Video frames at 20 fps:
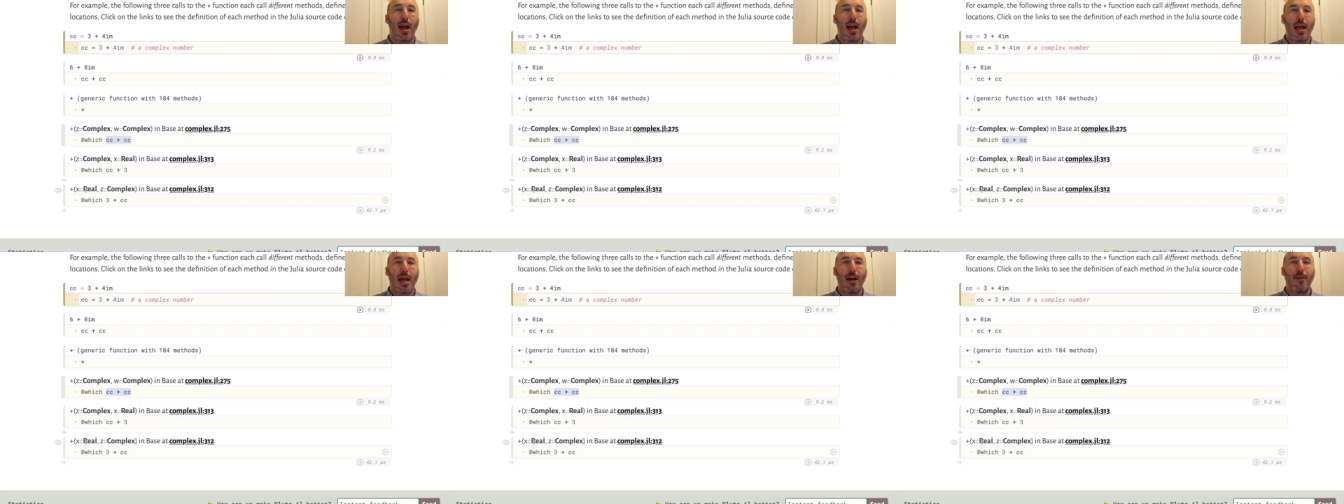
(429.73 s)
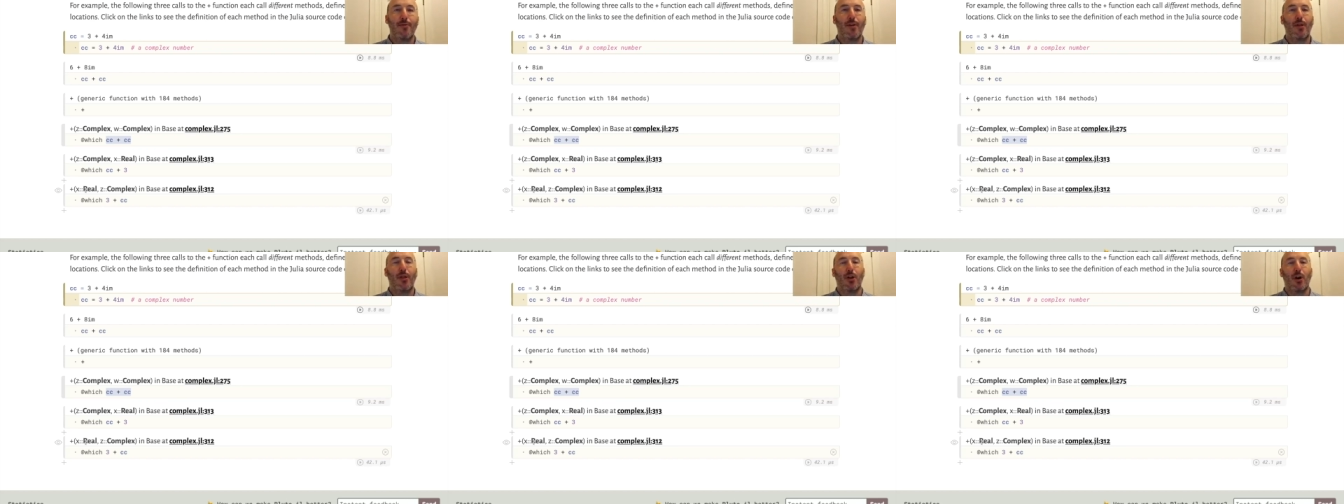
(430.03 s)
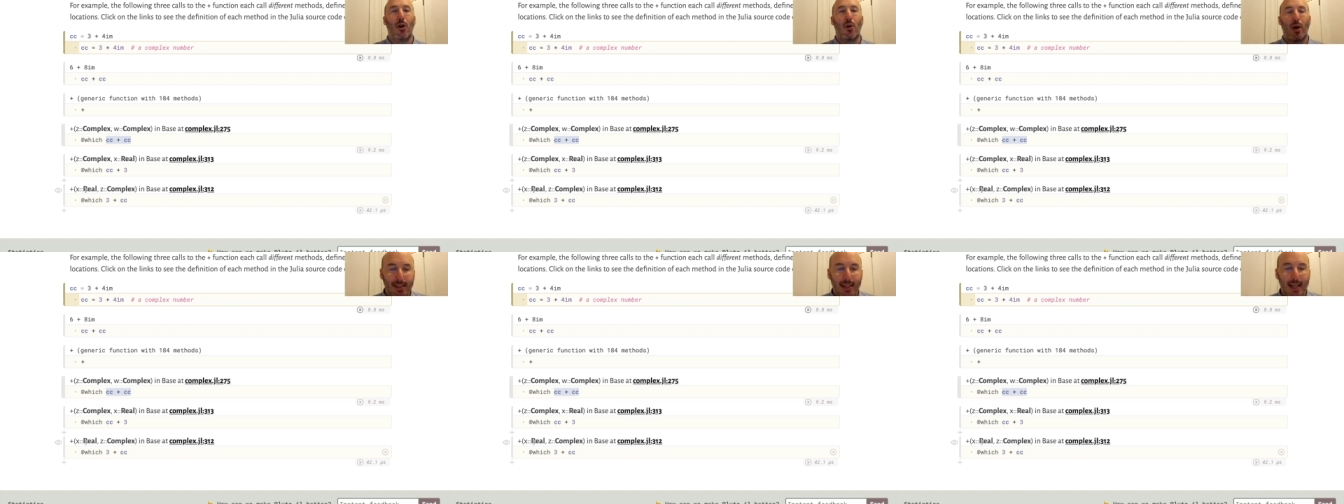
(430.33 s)
even
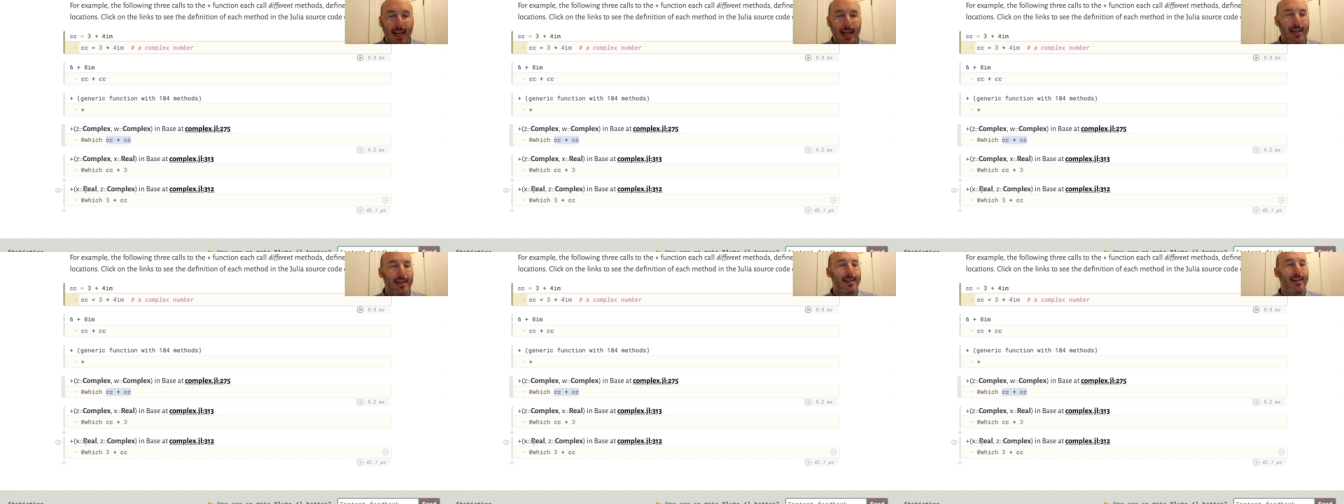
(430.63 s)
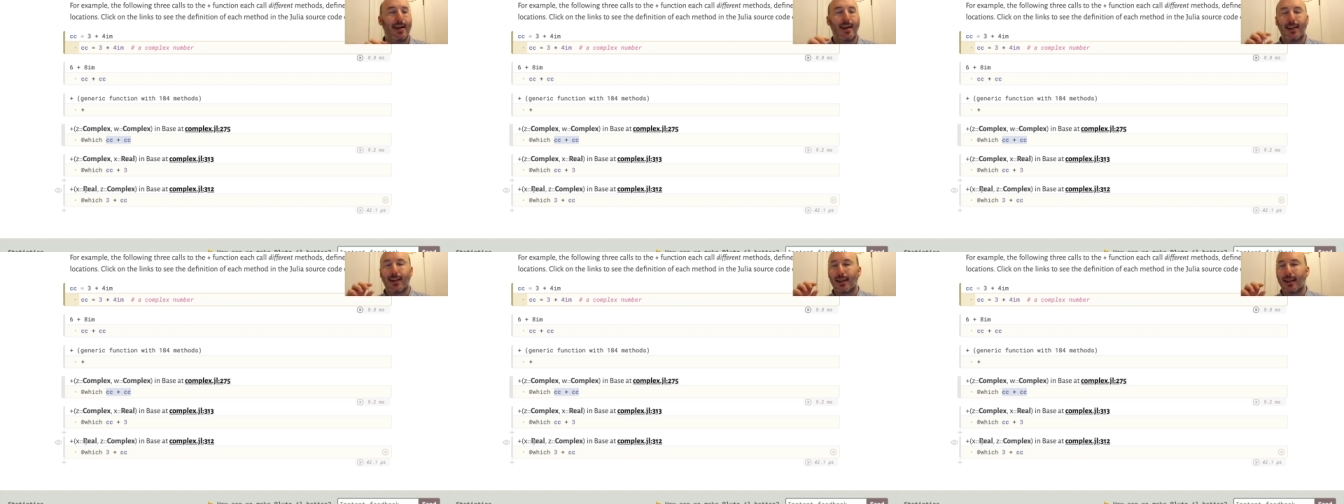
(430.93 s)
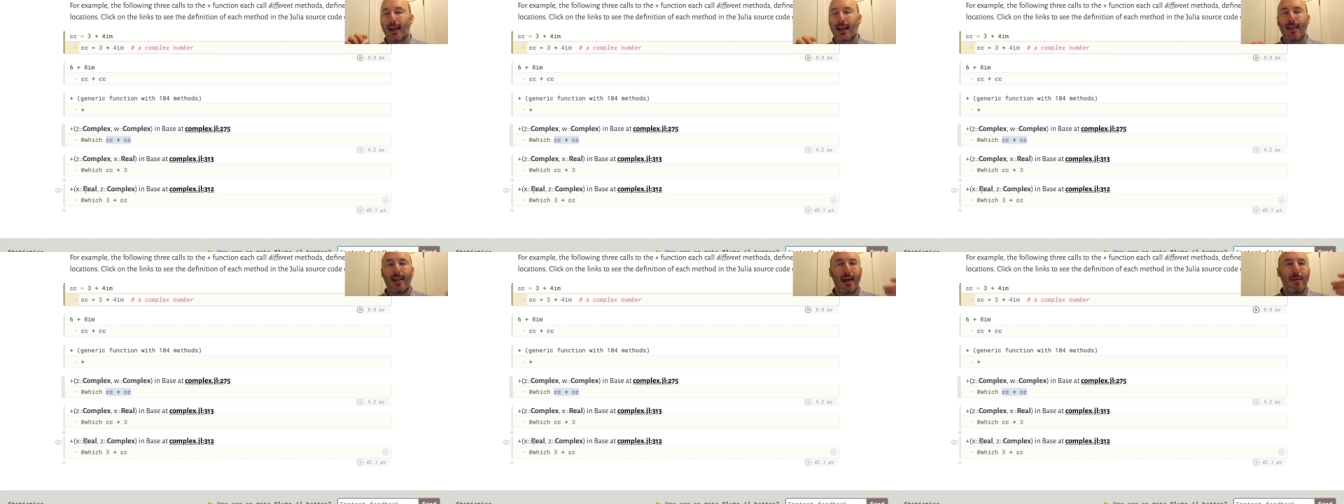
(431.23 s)
though
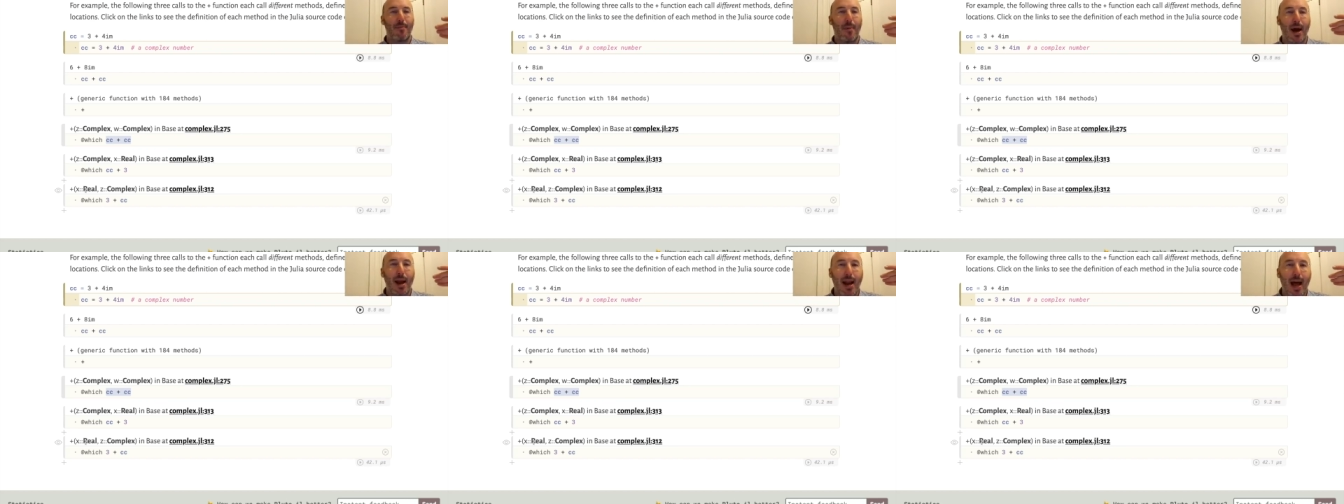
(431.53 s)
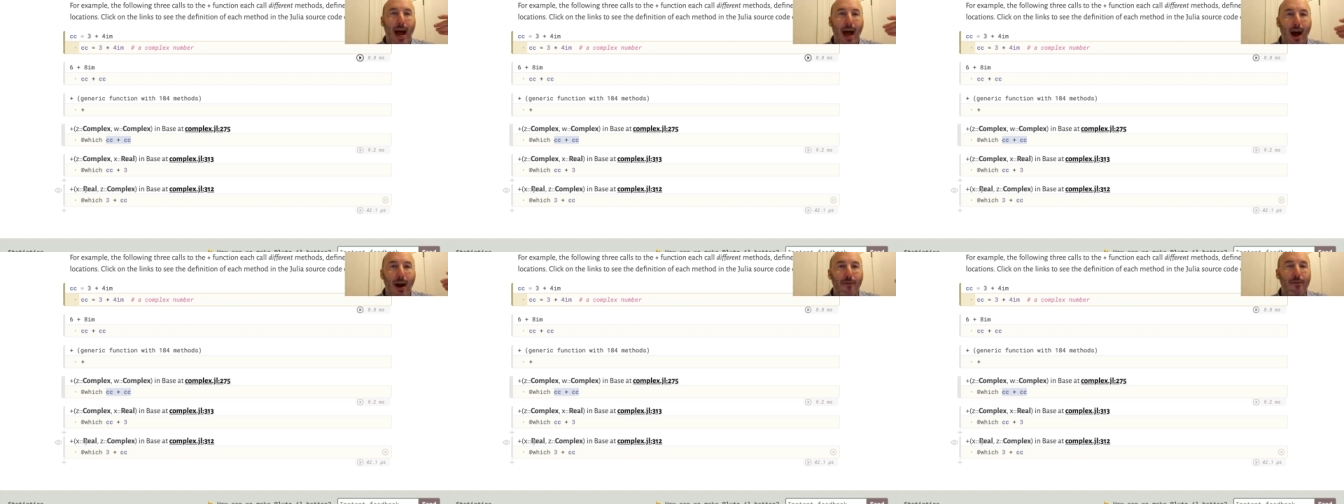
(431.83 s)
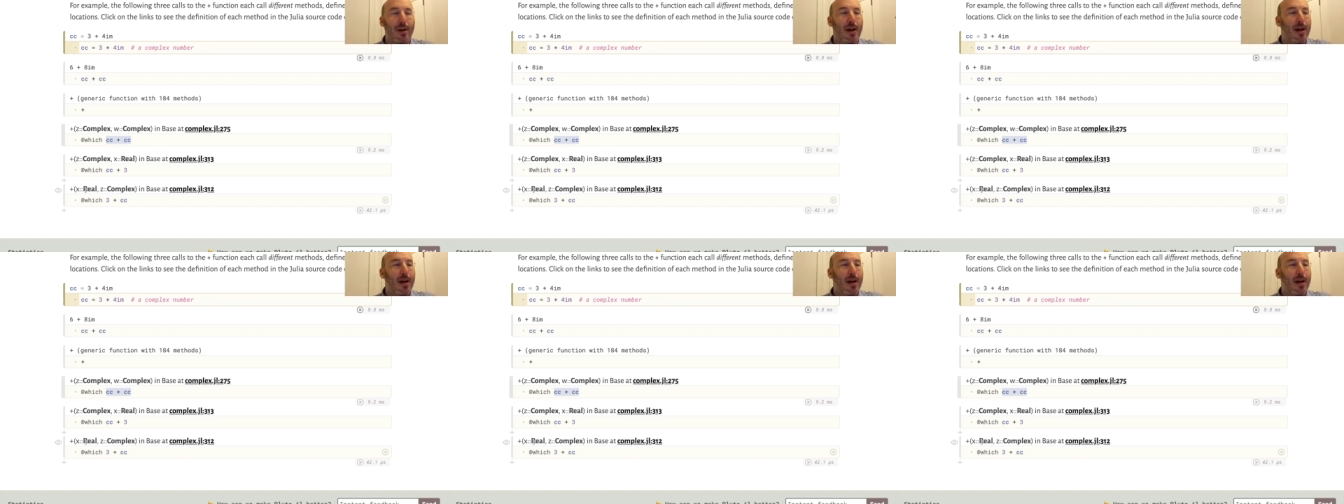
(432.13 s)
internally they might have